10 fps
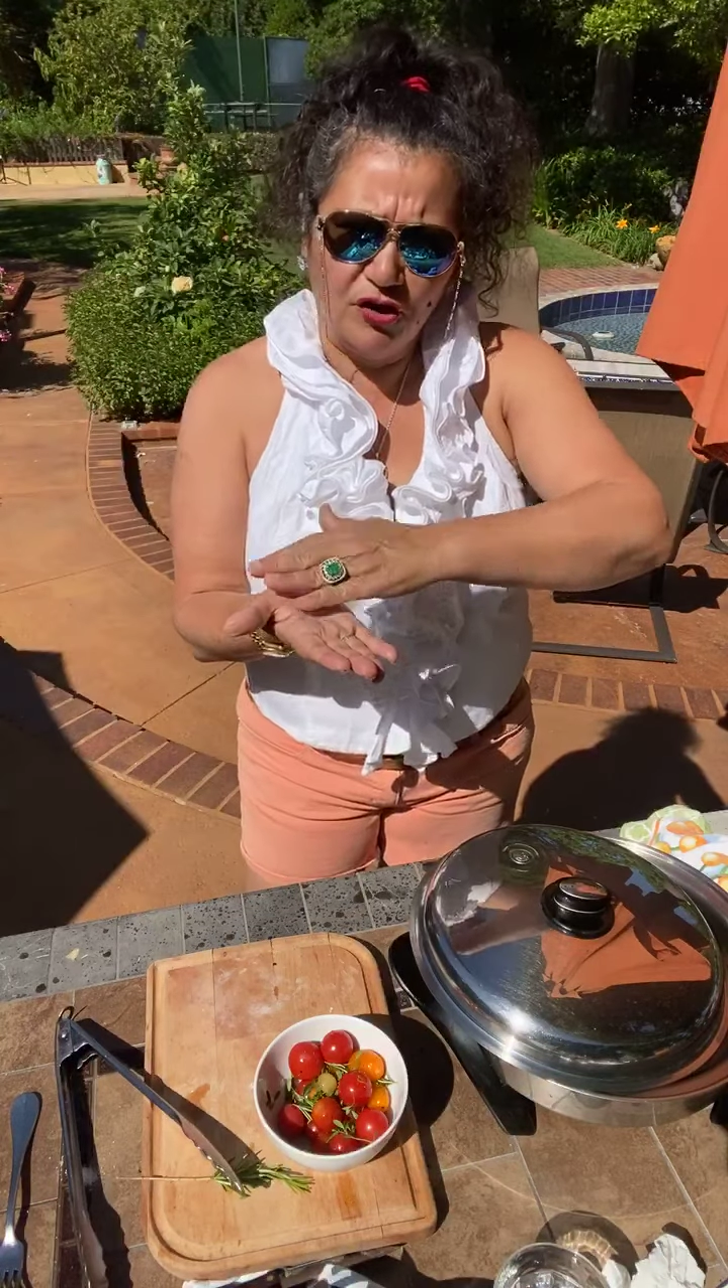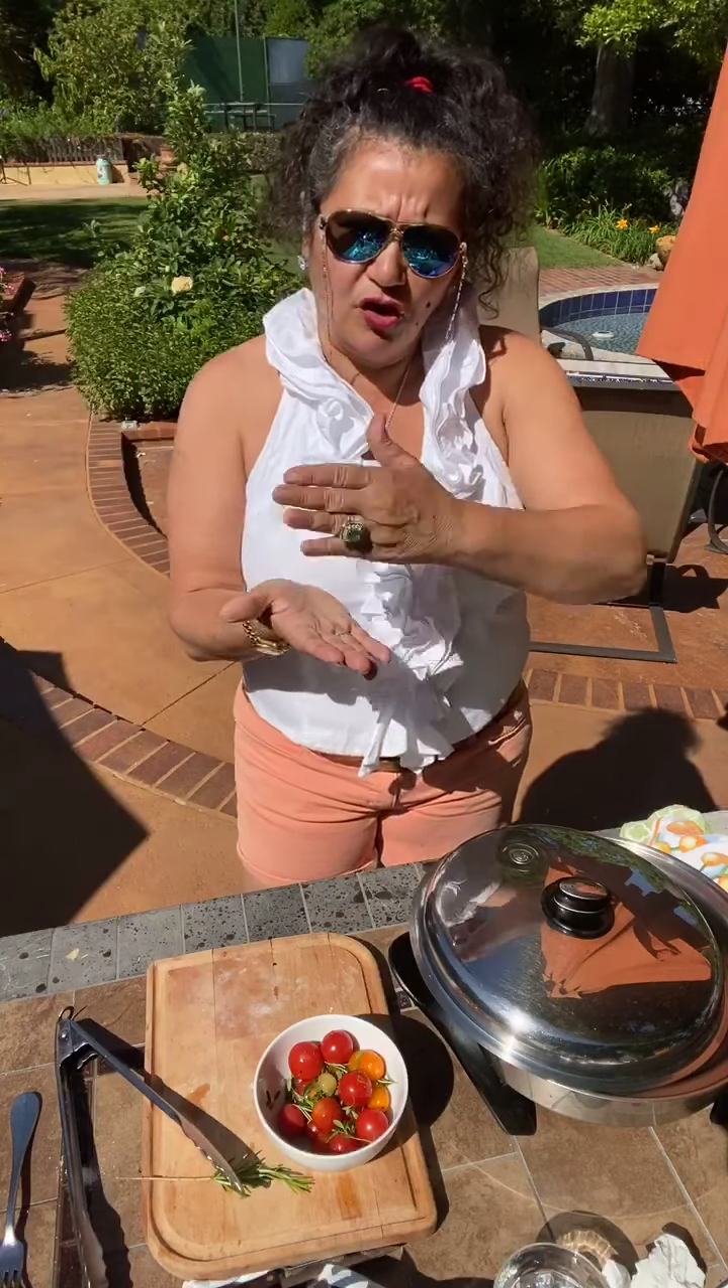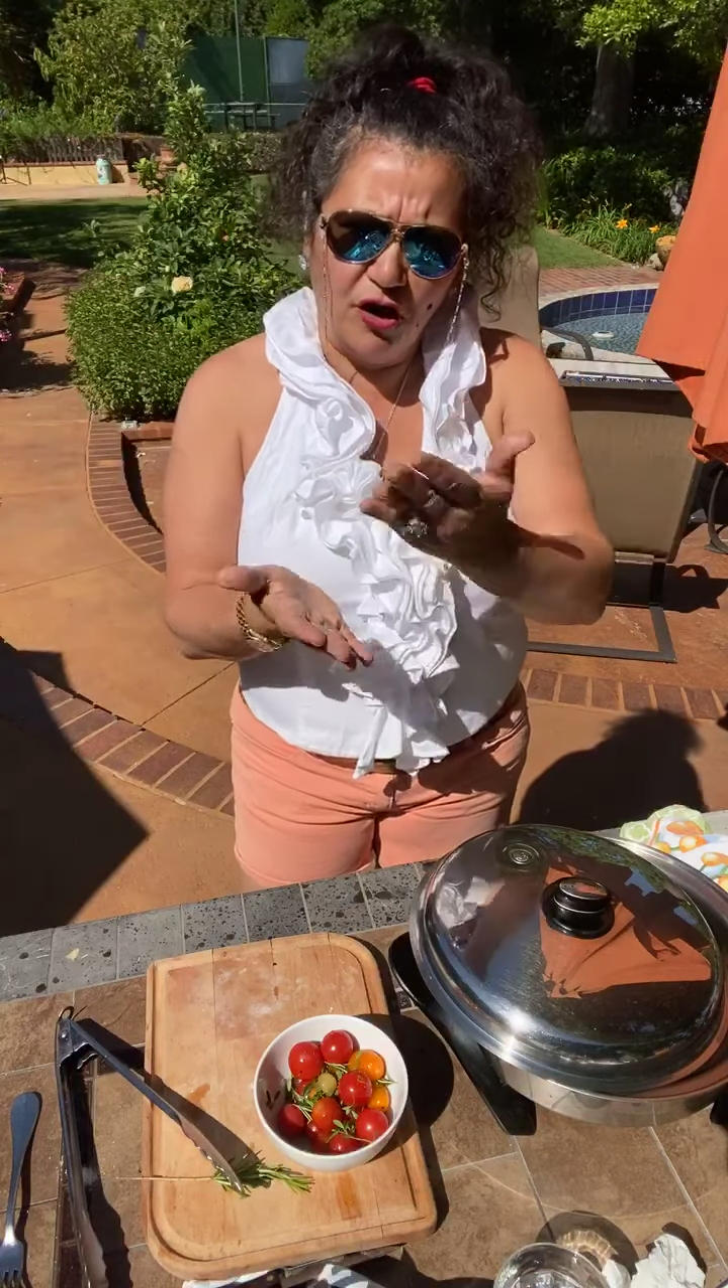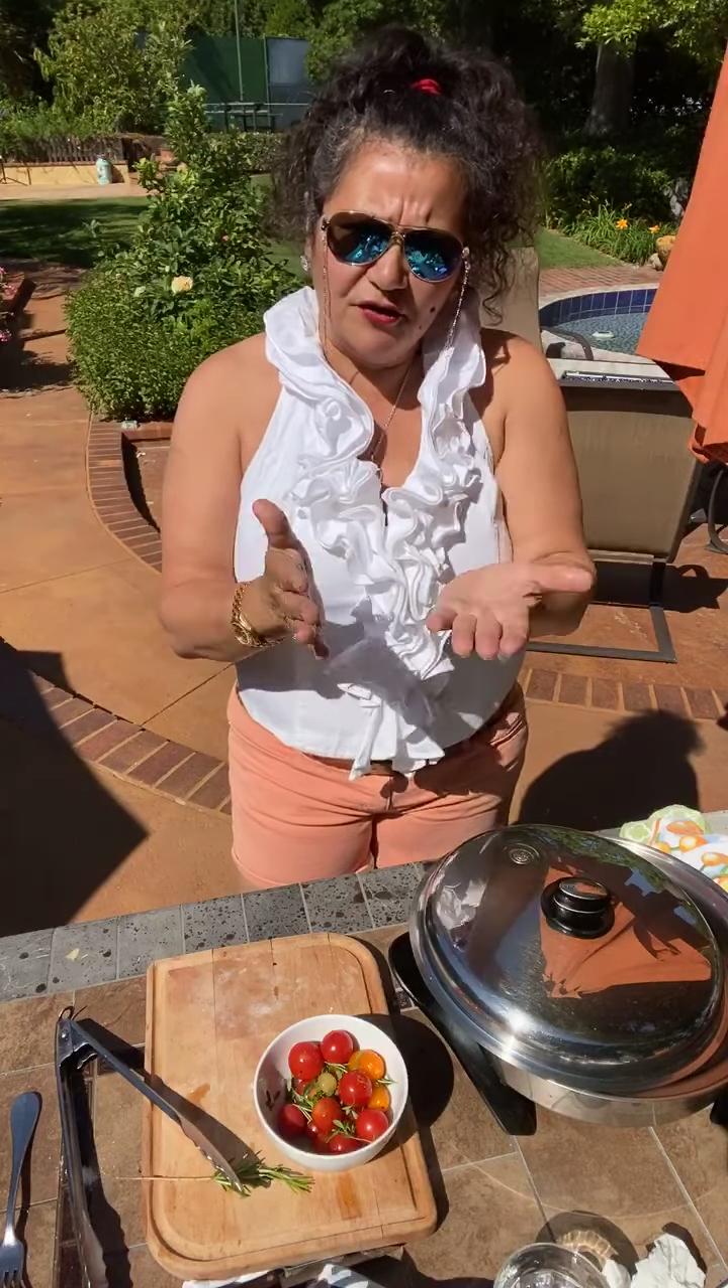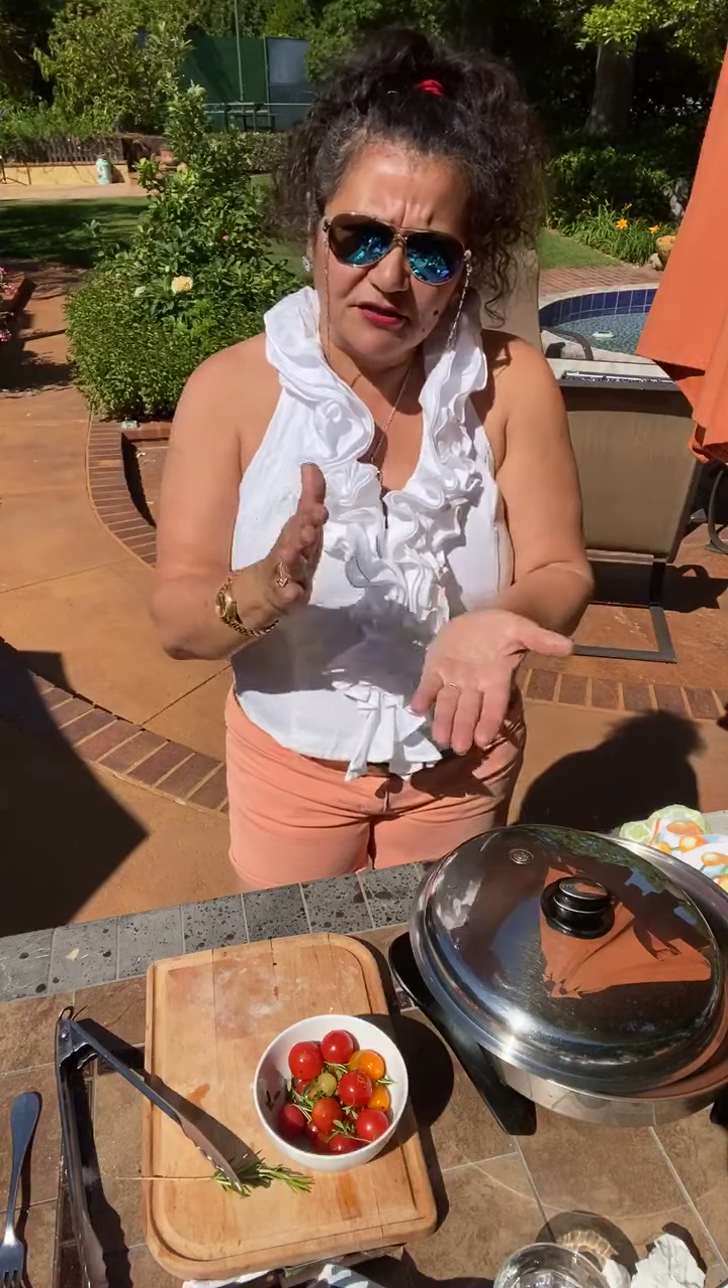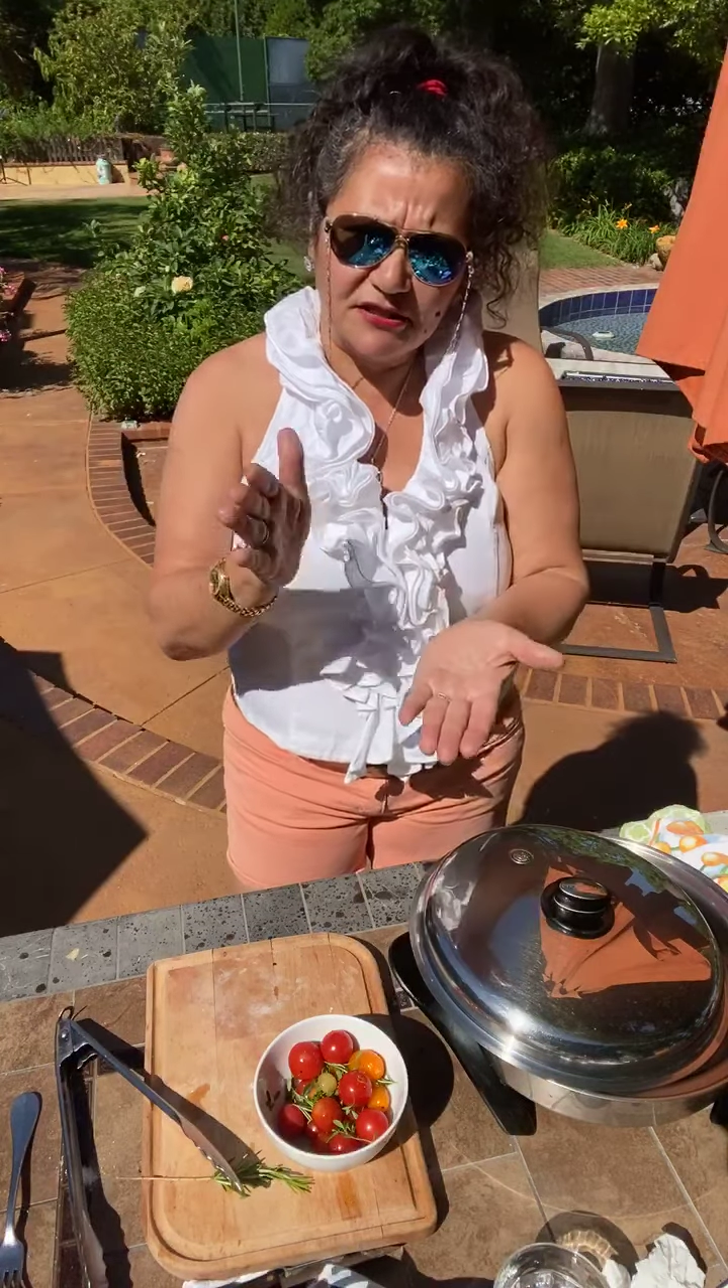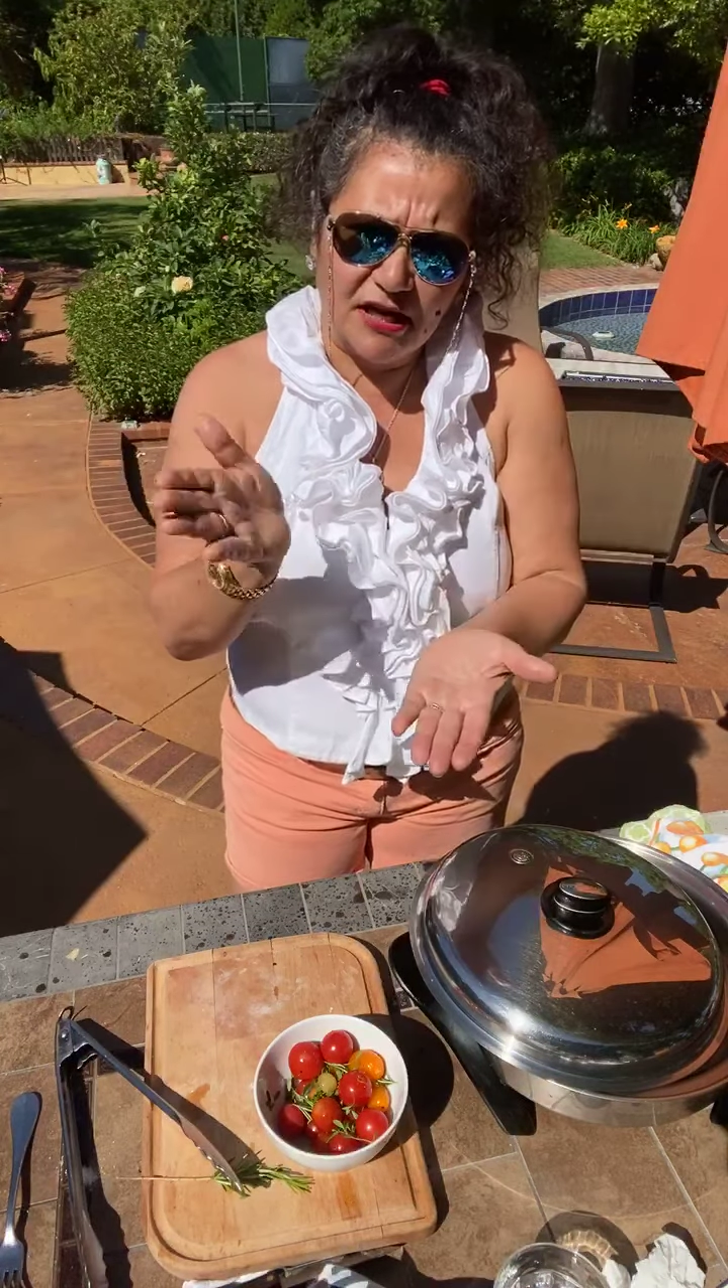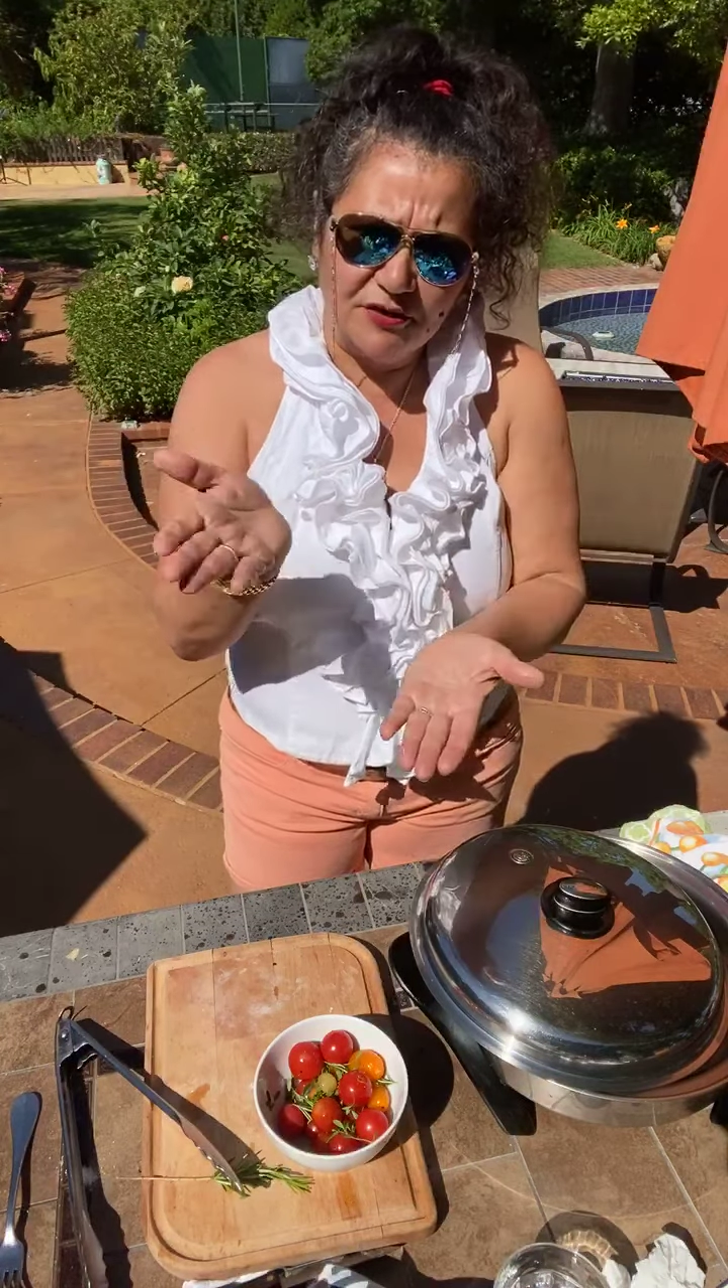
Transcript: other side.